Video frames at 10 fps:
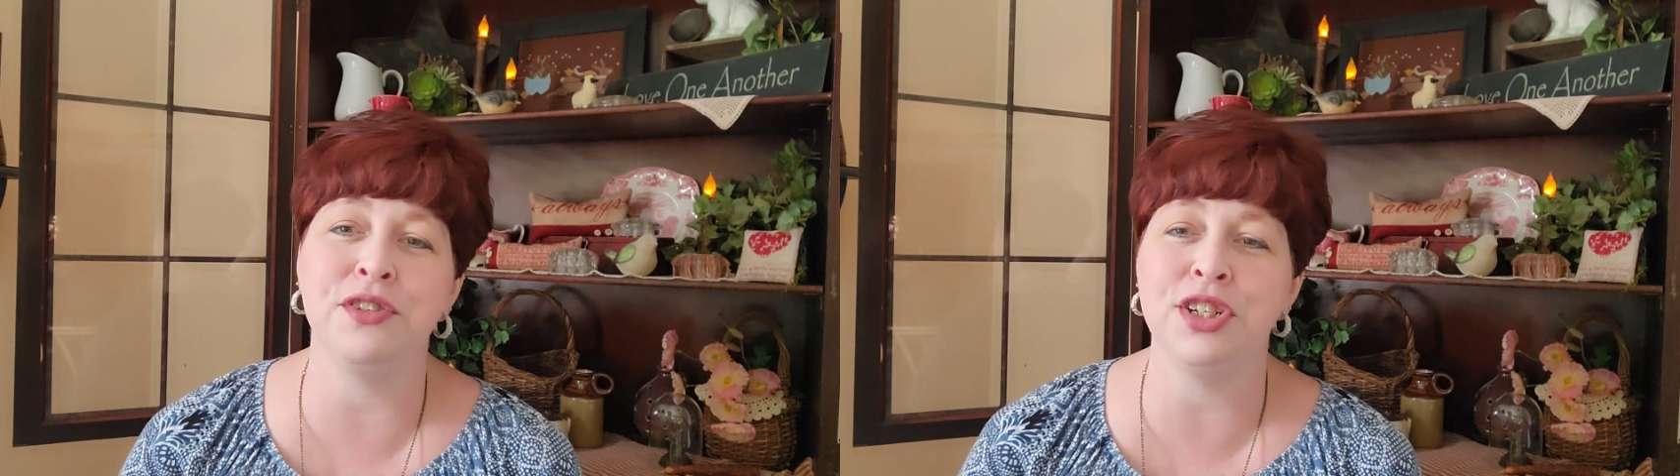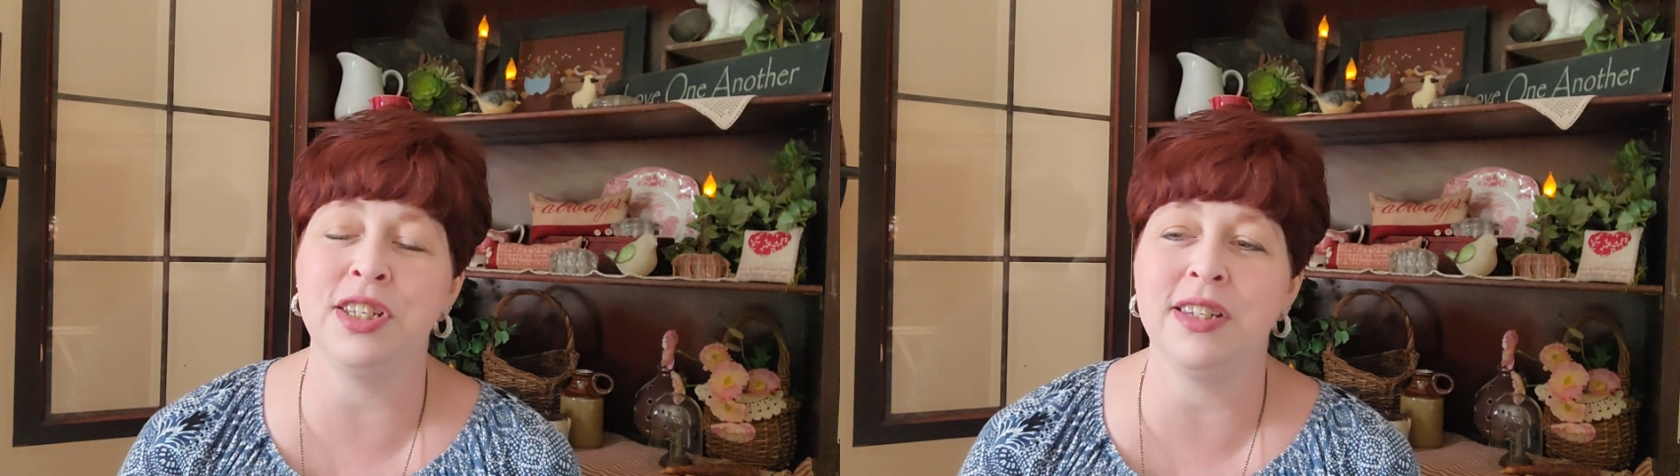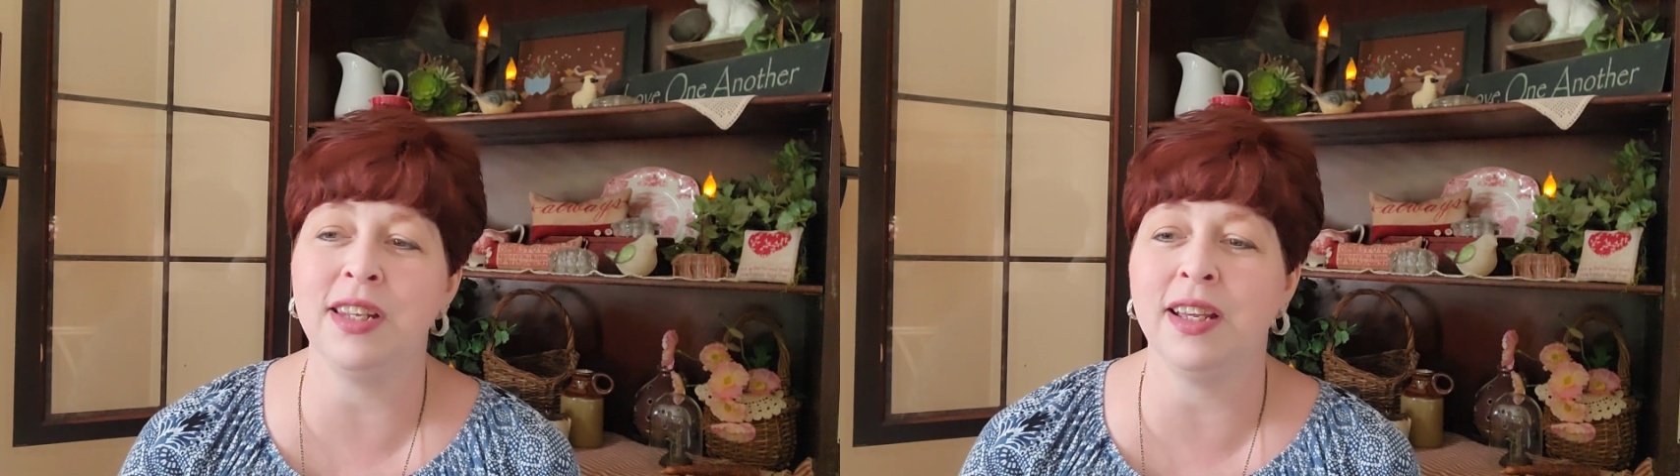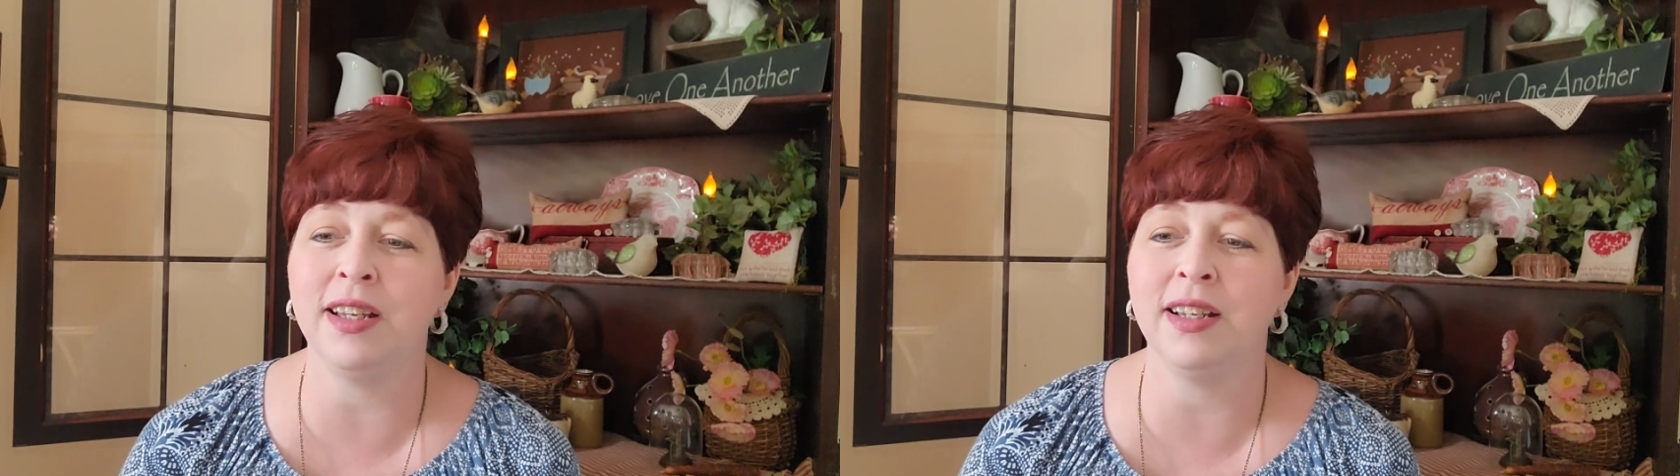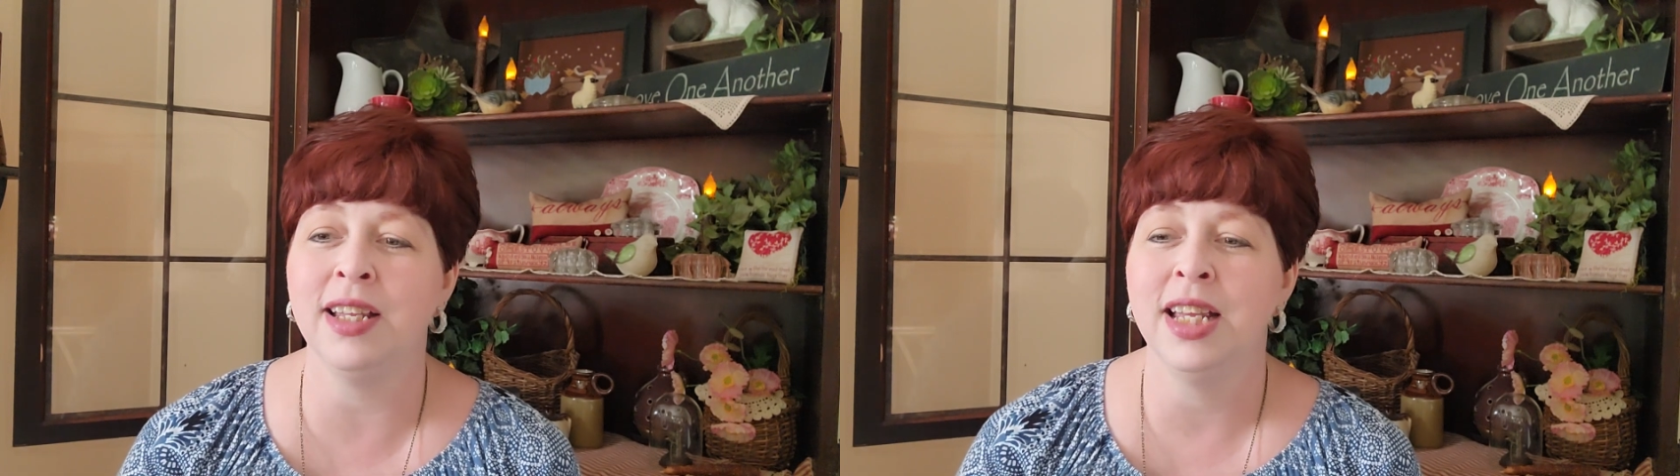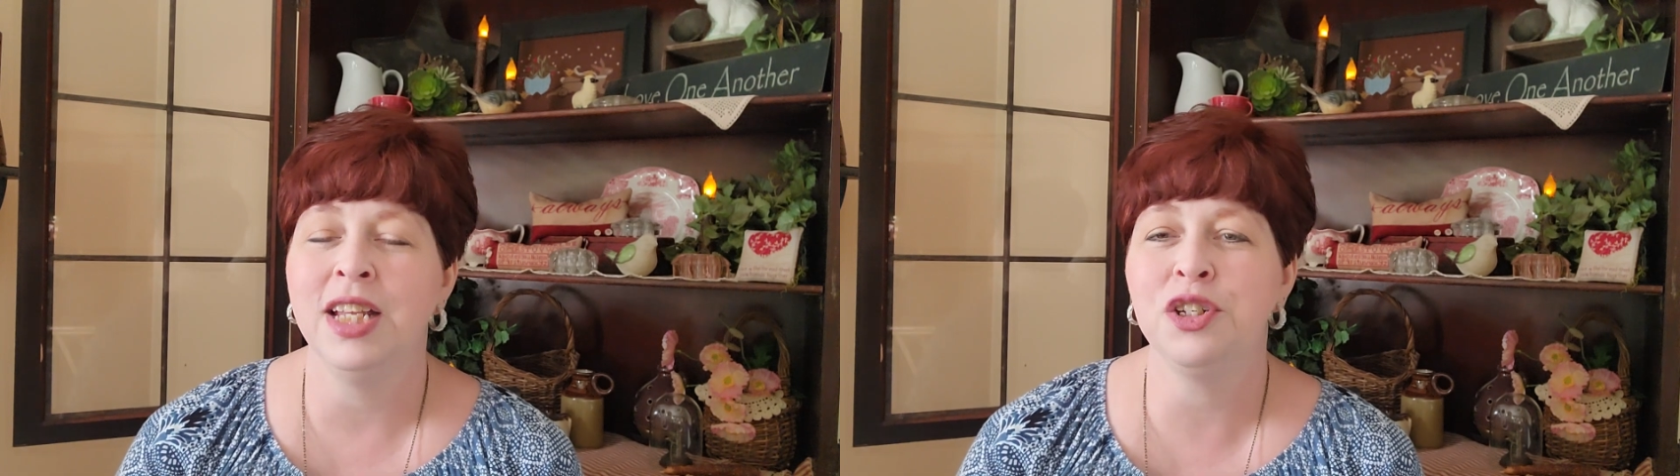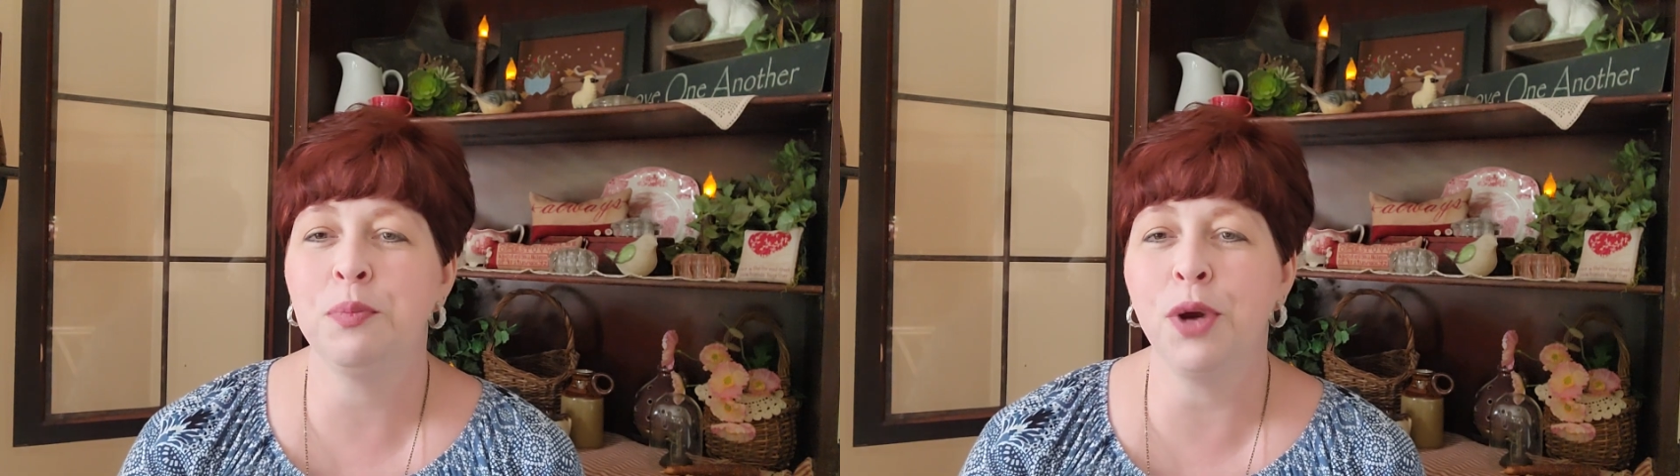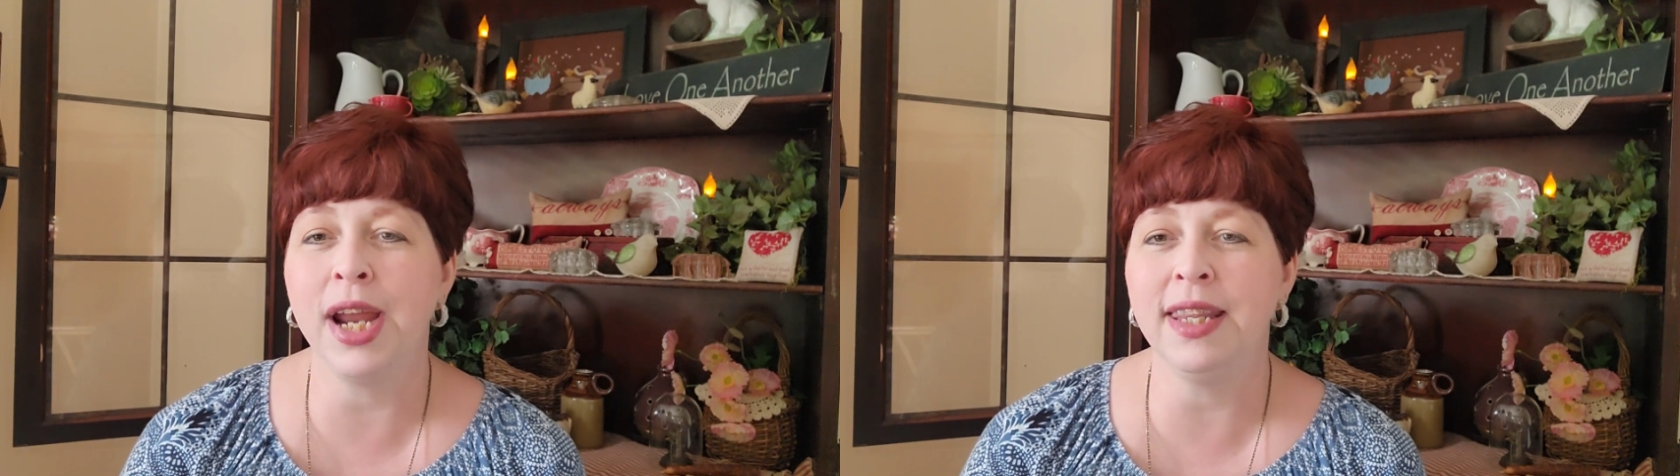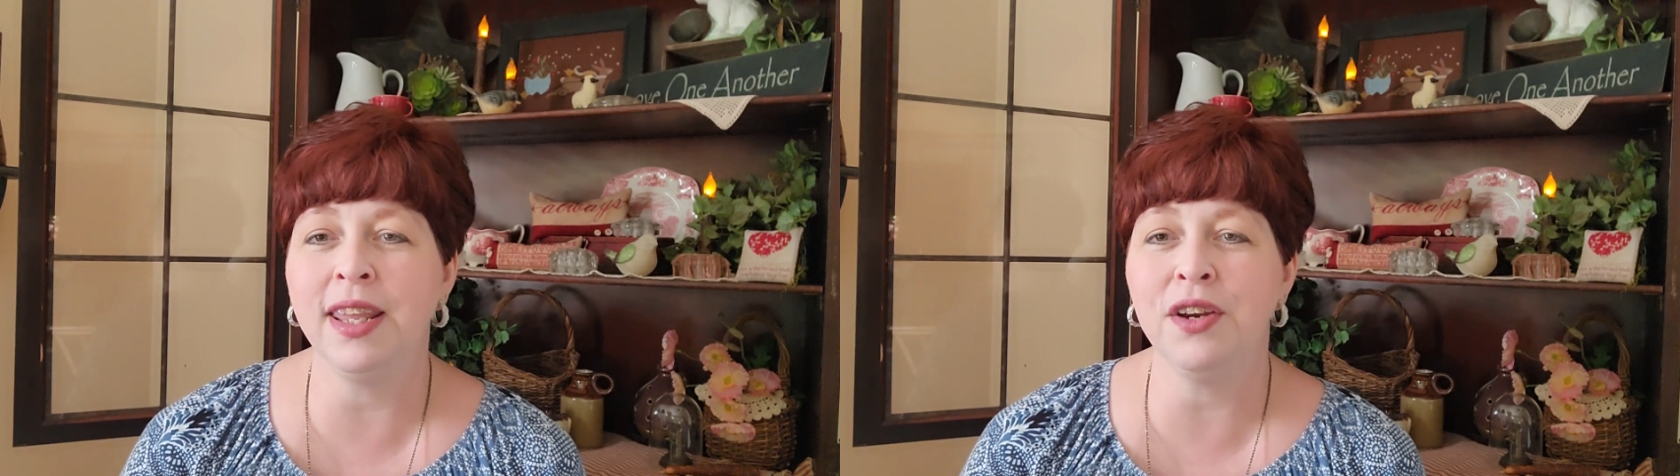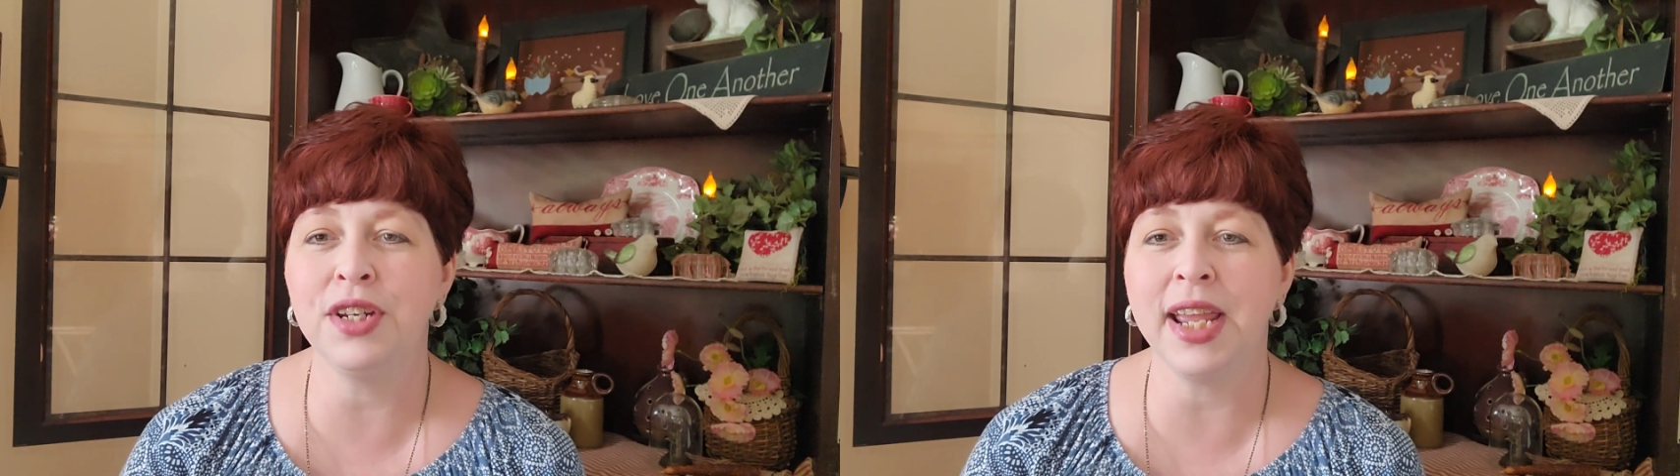just to brighten
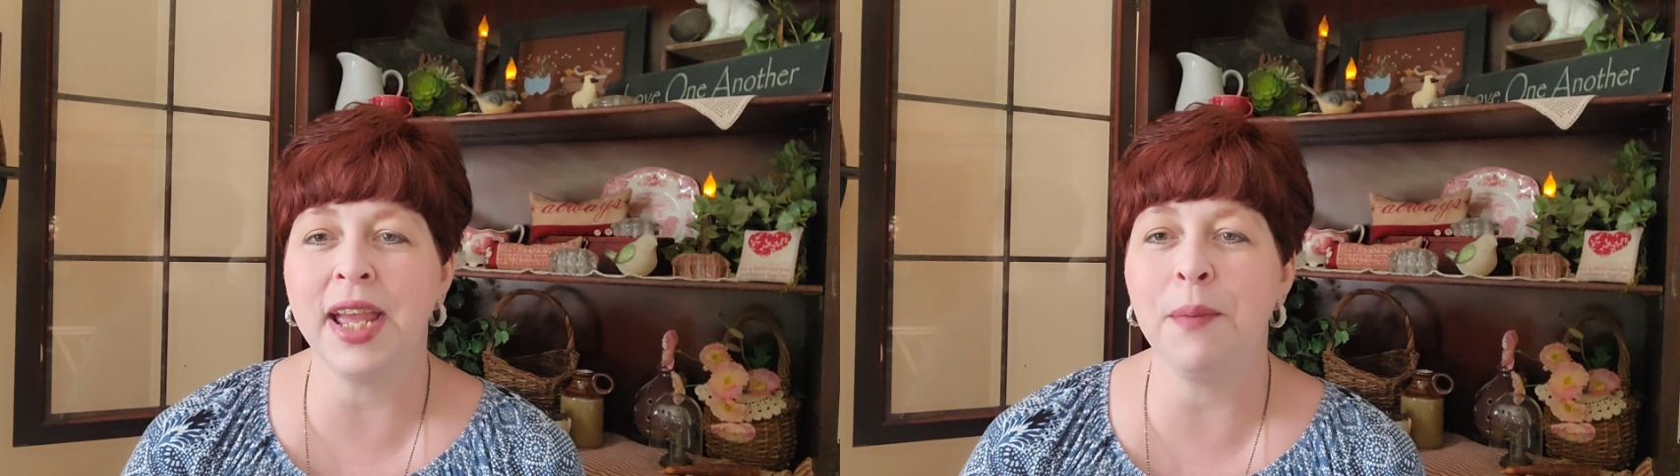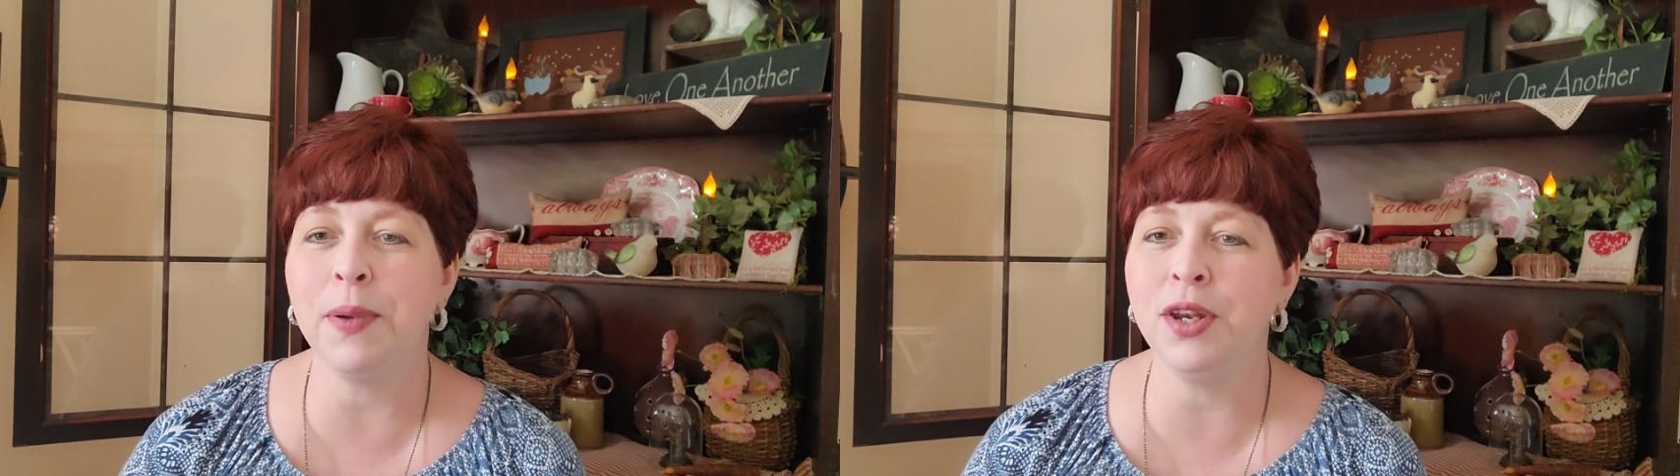their day up.